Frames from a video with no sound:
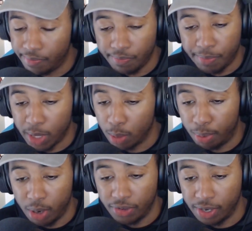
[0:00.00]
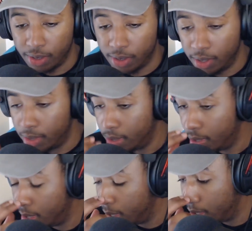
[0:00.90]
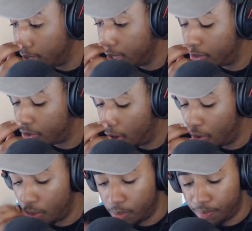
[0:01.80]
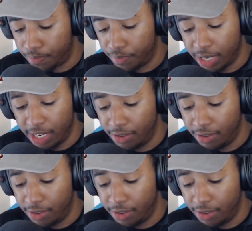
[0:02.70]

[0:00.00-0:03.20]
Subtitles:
pick your poison. So they